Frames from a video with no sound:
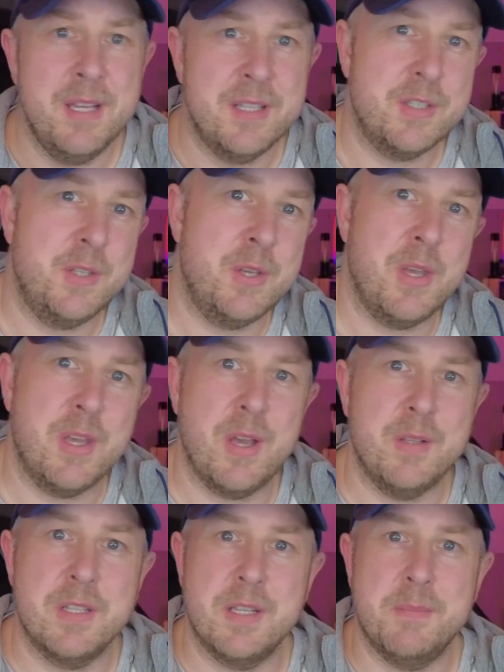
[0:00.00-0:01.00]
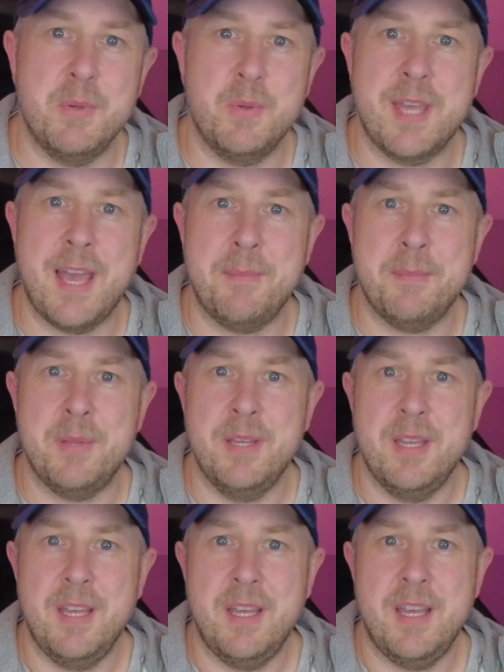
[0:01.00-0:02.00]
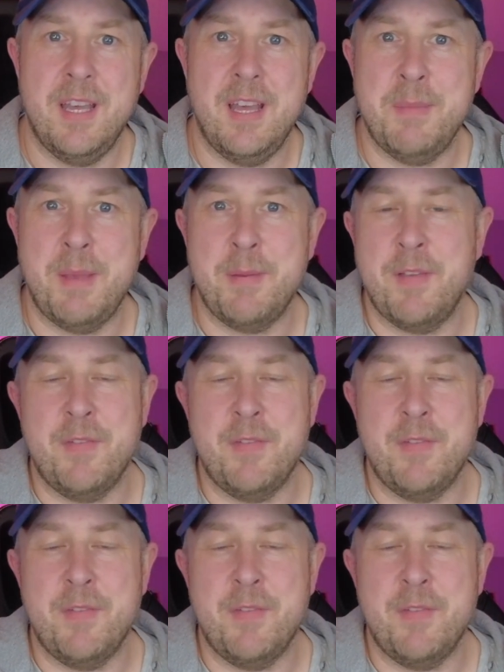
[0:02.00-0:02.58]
So you can go to the boot camp maybe